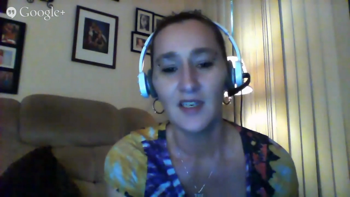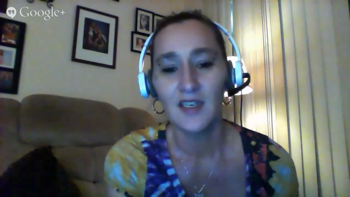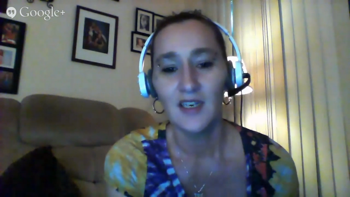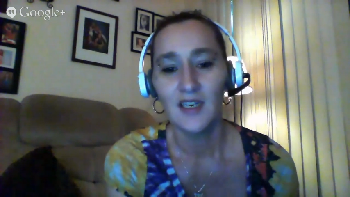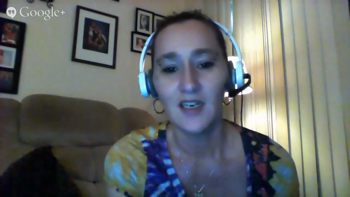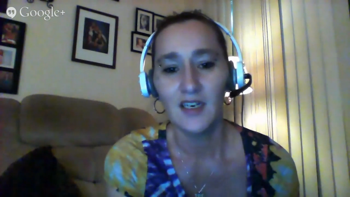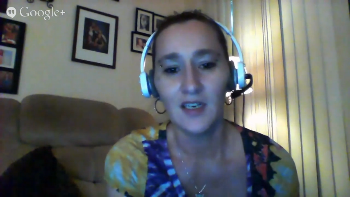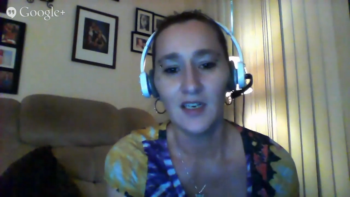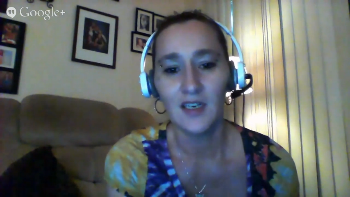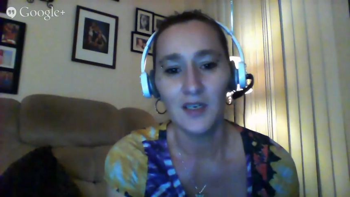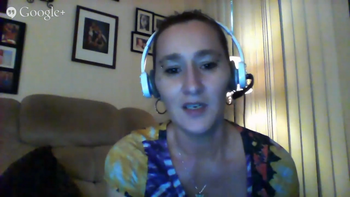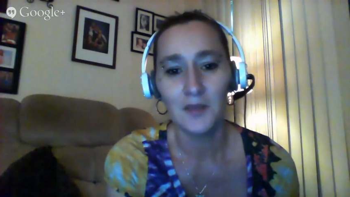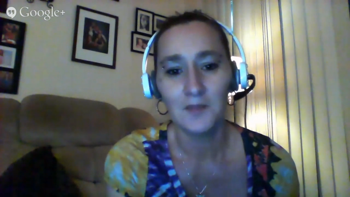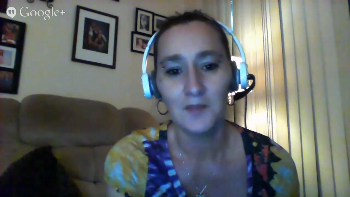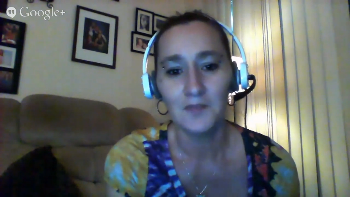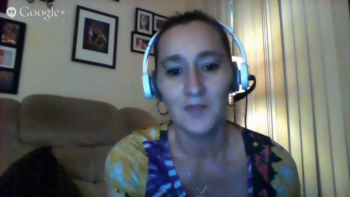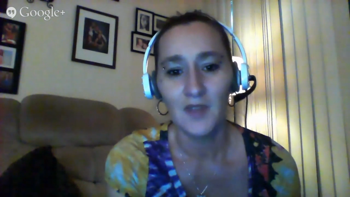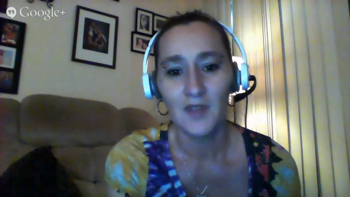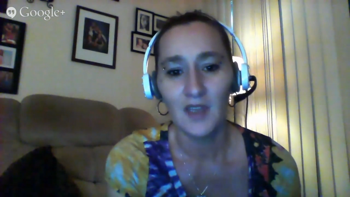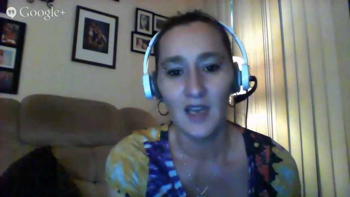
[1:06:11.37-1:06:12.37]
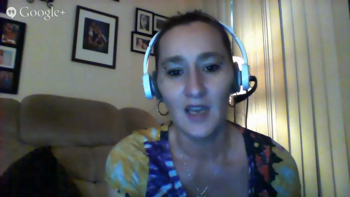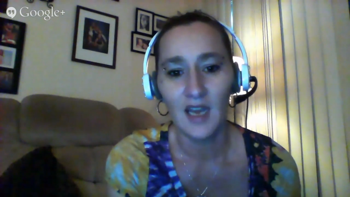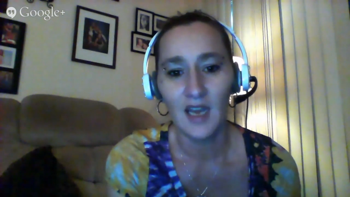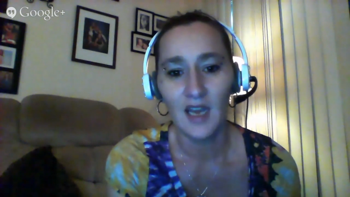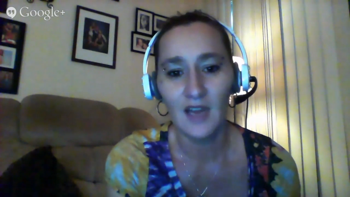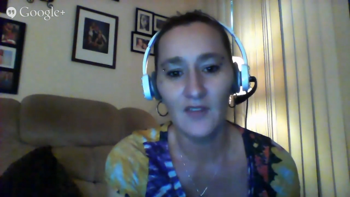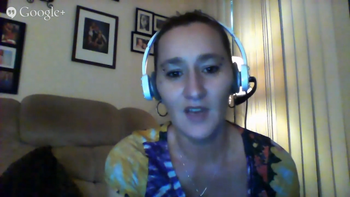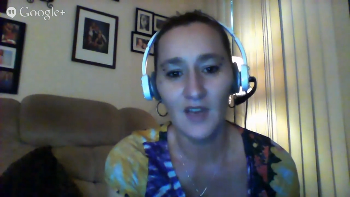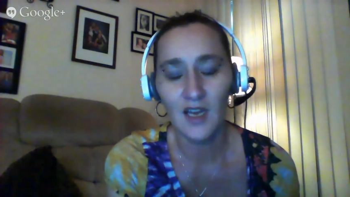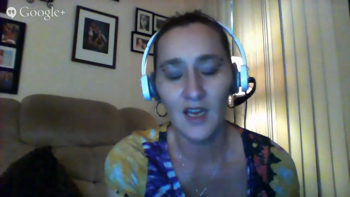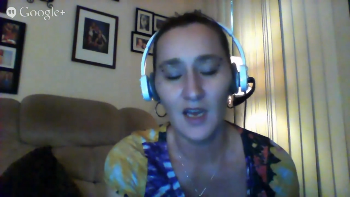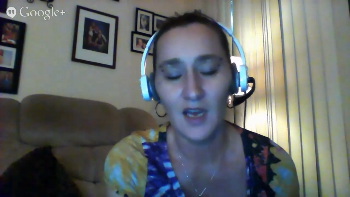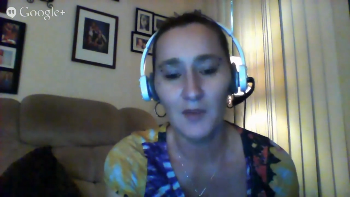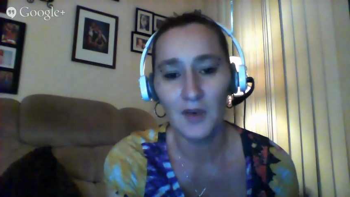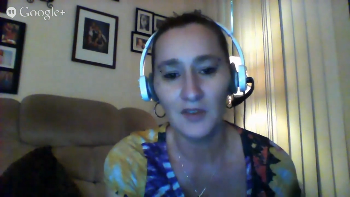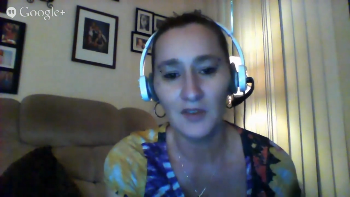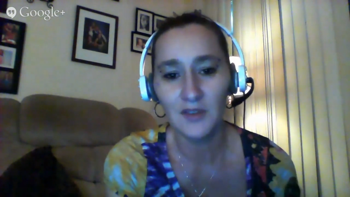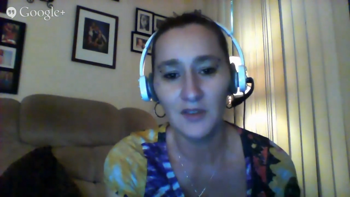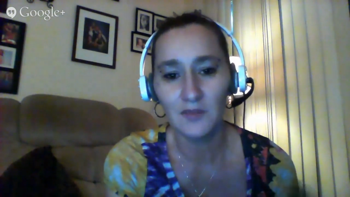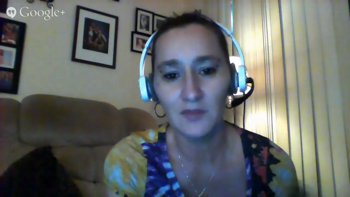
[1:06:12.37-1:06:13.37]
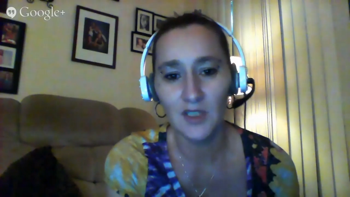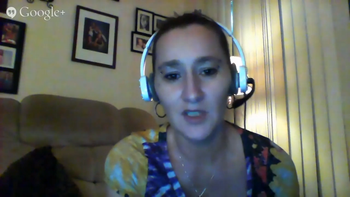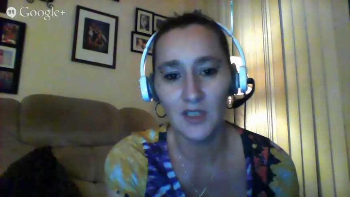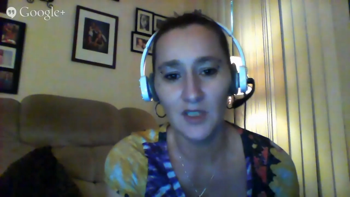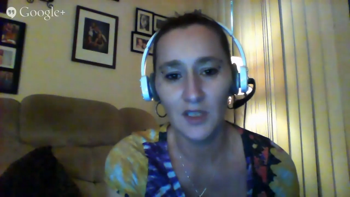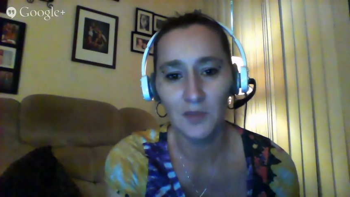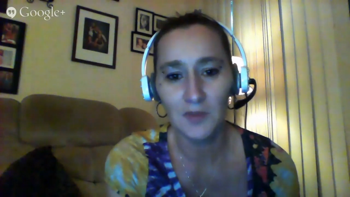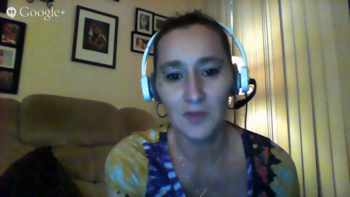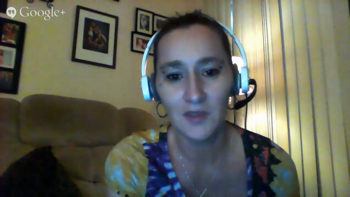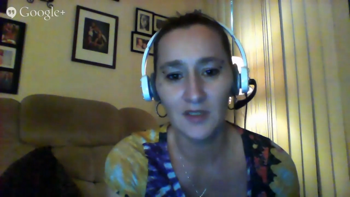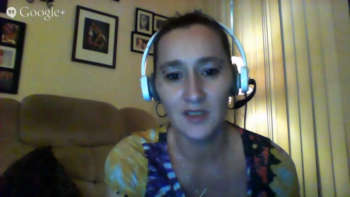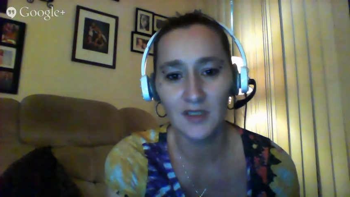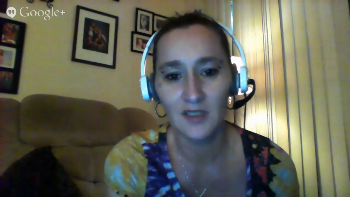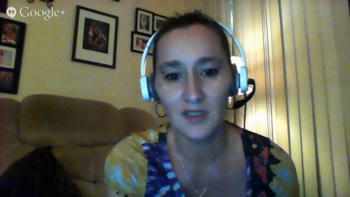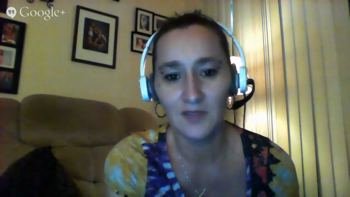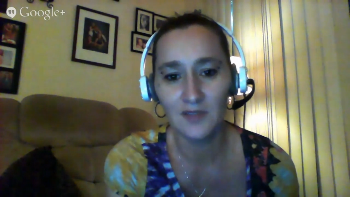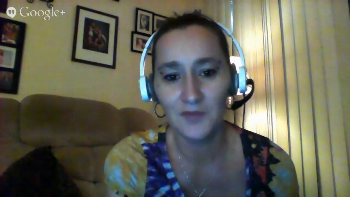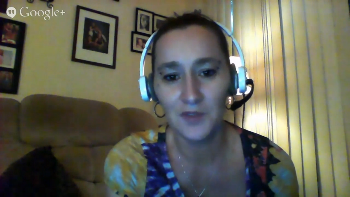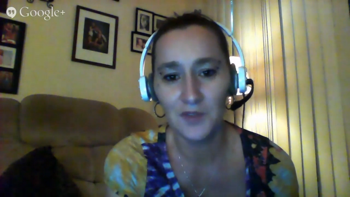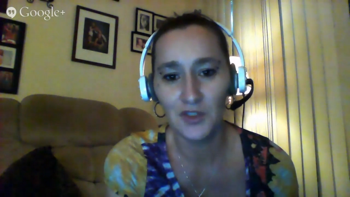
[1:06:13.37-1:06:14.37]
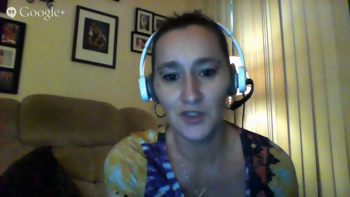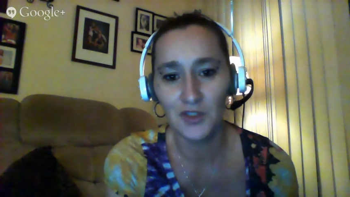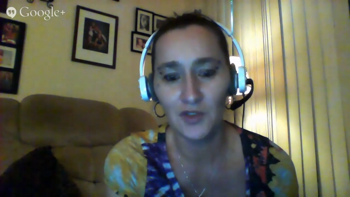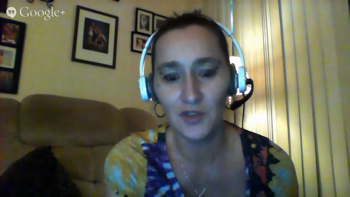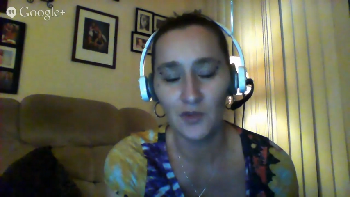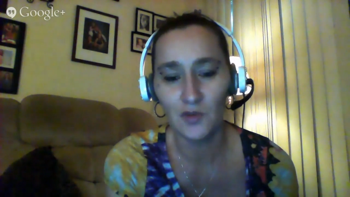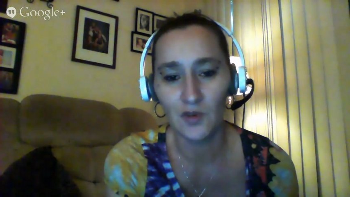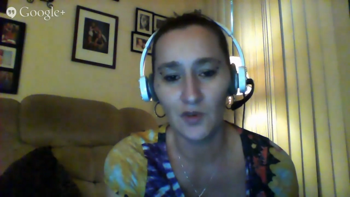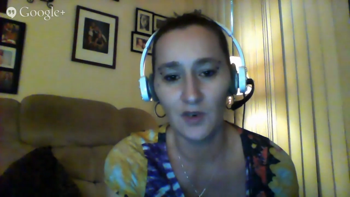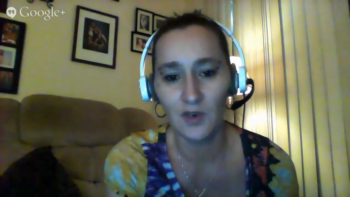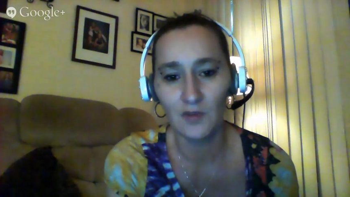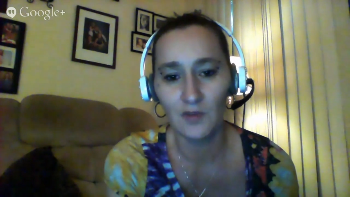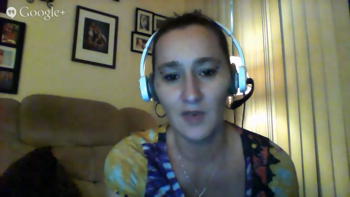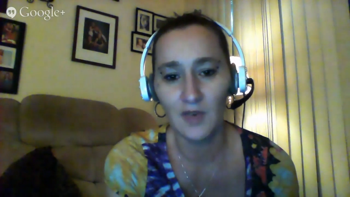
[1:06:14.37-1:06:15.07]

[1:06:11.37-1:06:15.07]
Um, I bought some guppies at the fish store.